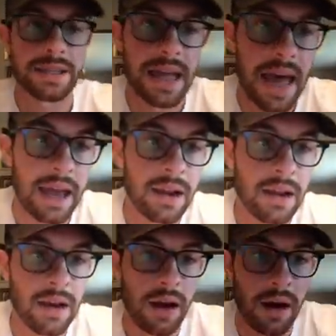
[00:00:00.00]
that,
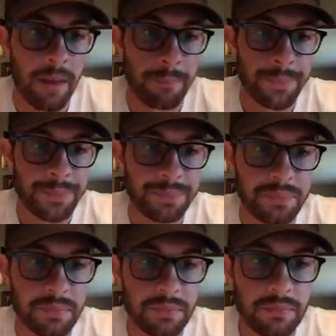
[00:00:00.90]

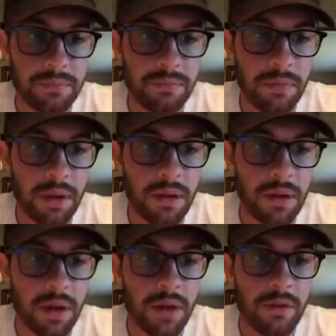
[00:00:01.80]

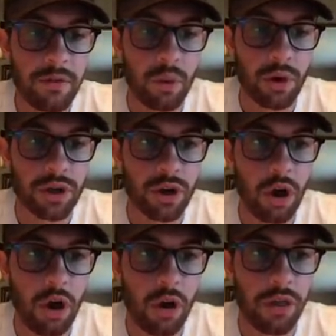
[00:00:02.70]
for
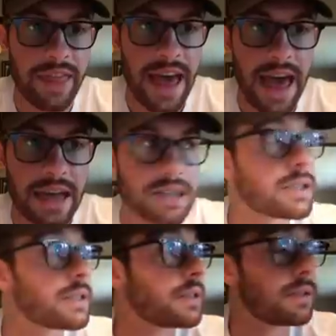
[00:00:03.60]
y'all
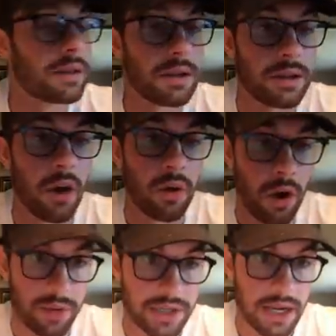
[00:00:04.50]
that don't
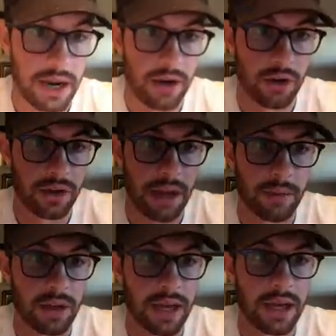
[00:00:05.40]
go with the tight end early. I'd
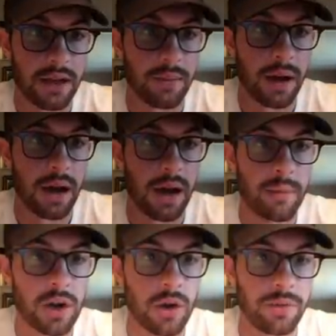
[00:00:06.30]
be looking at him. I'm
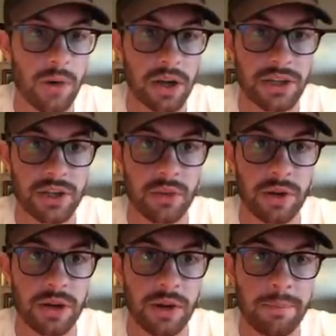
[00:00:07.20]
going to go with Marquise
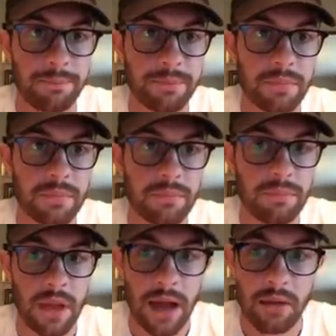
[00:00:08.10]
Goodwin here.
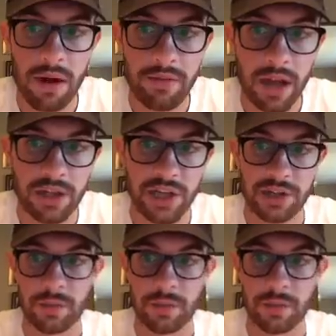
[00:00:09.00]
I don't have a lot of shares of